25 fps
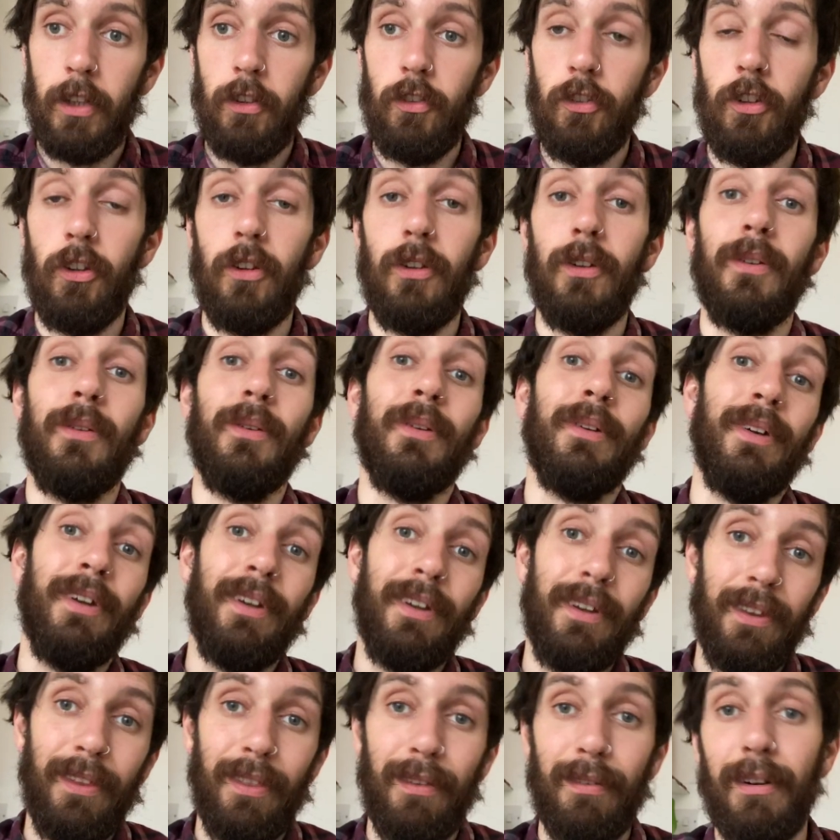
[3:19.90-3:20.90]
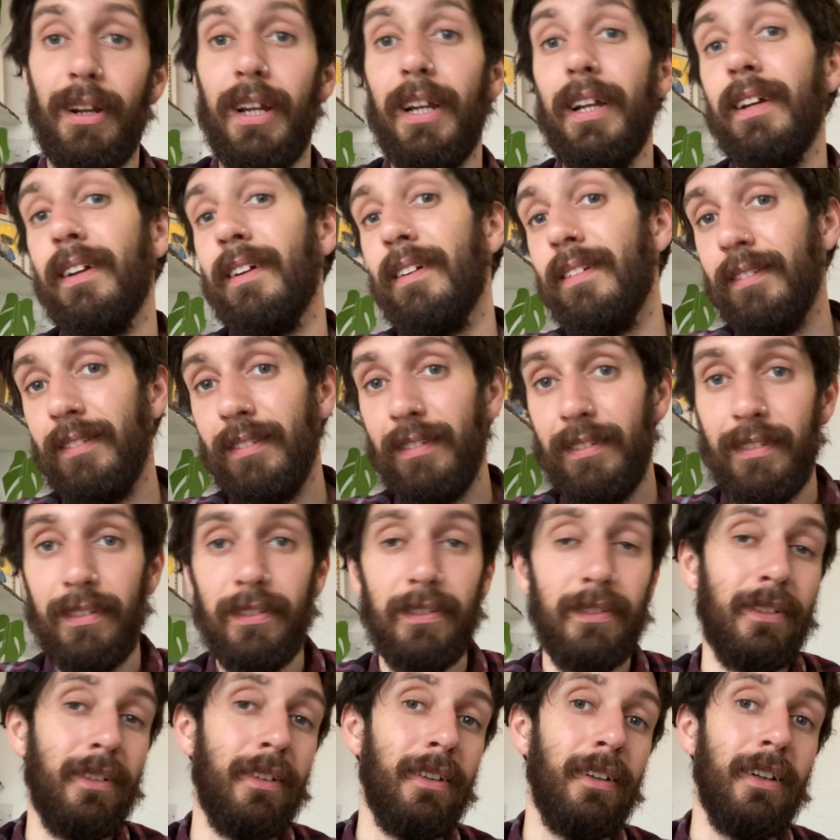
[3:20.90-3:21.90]
2, 3.
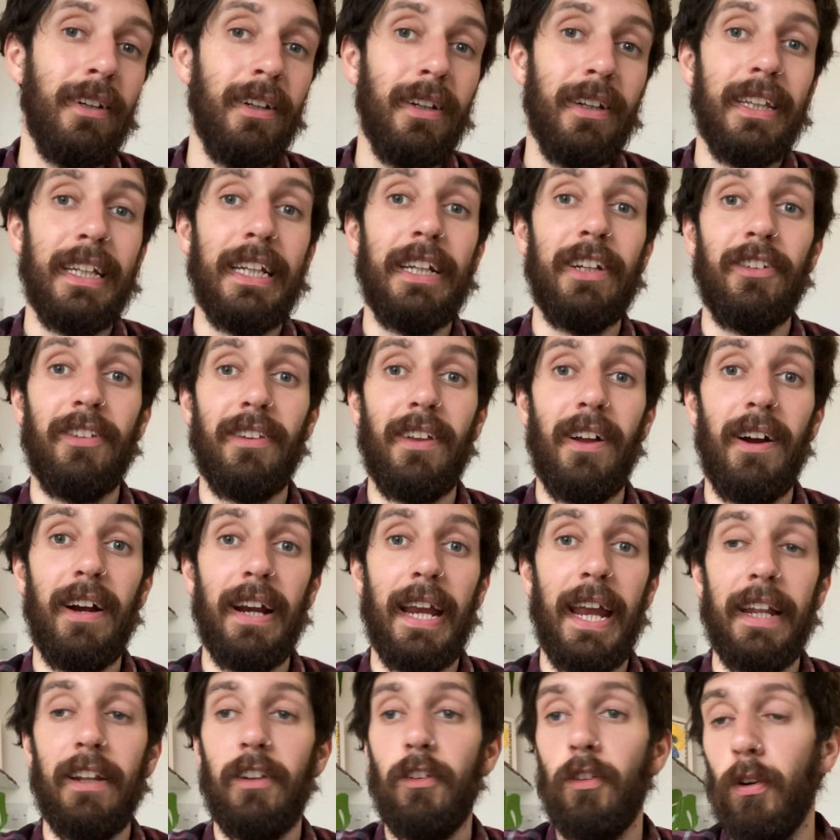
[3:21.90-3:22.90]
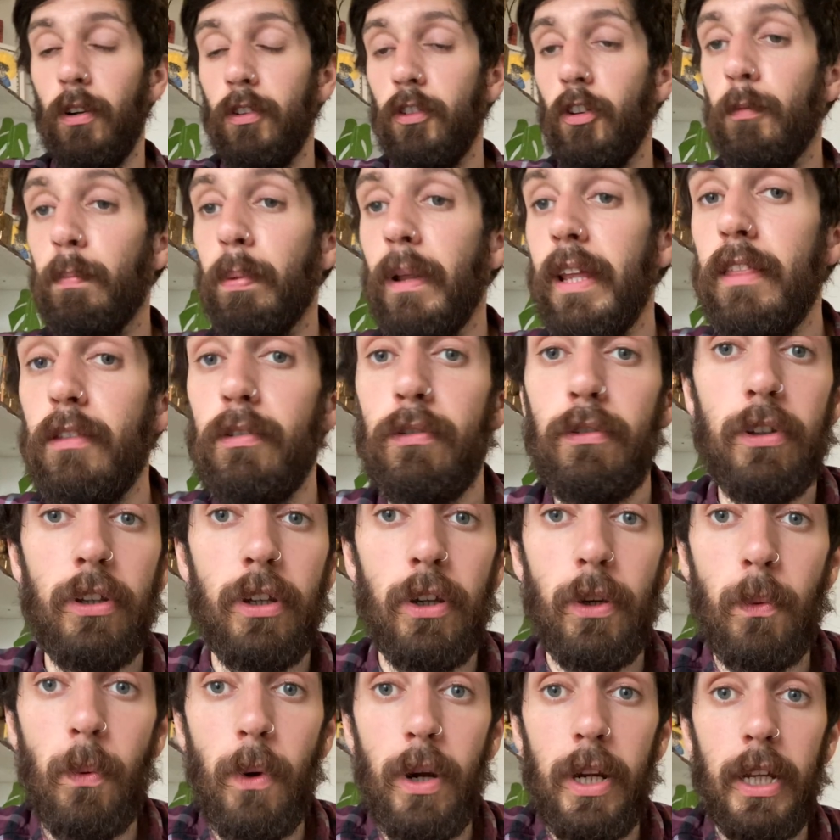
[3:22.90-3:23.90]
You start again. So I'll just play through
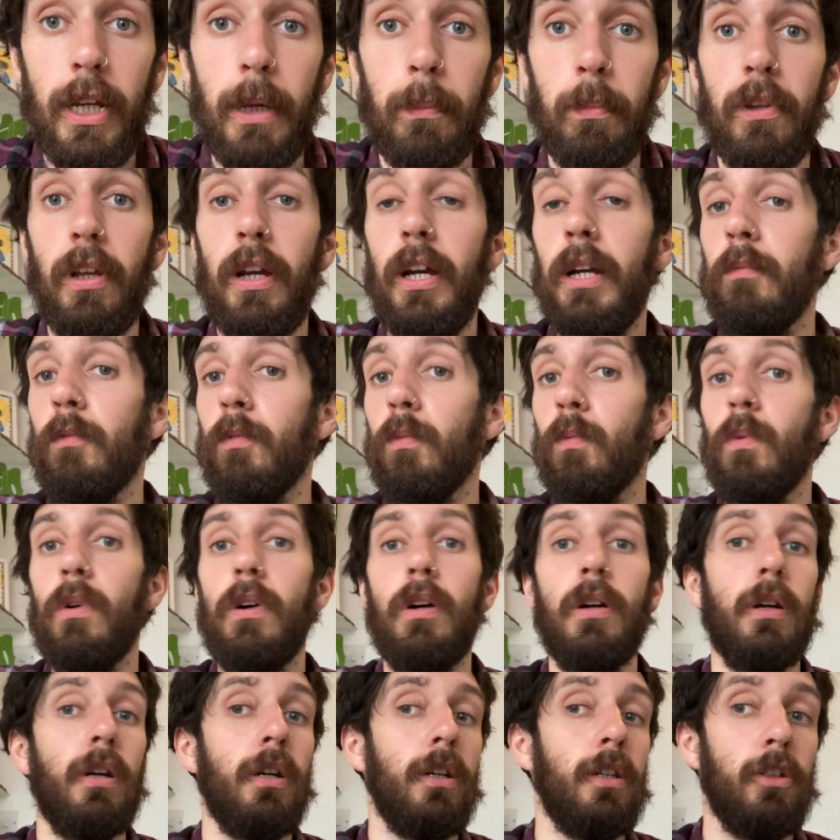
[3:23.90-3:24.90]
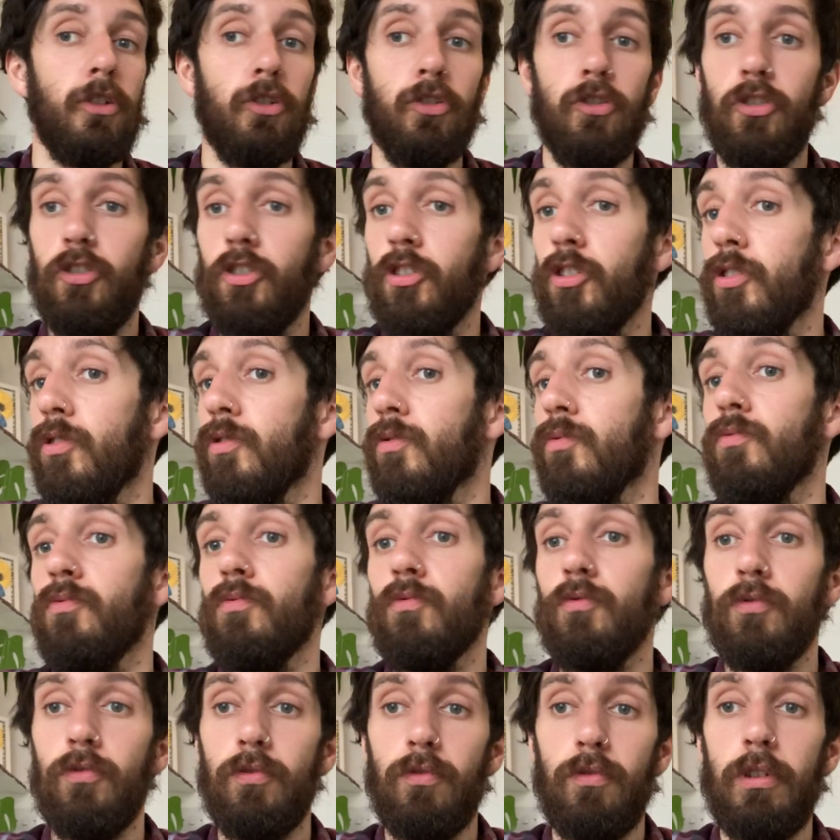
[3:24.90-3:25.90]
uke 1 a couple times. 1, 2,
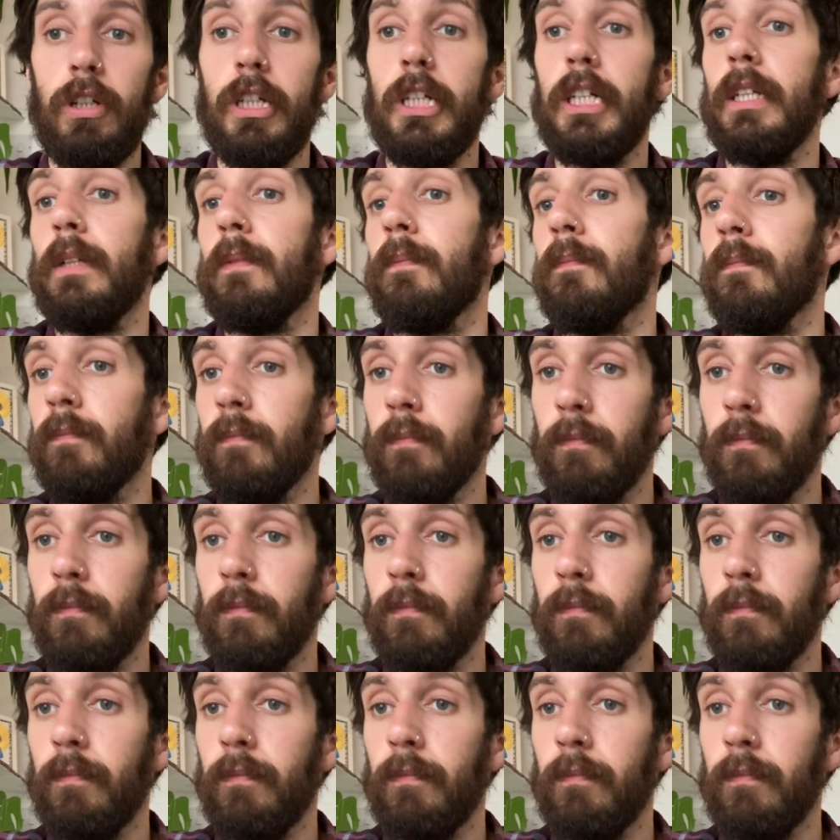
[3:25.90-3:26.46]
3. 2,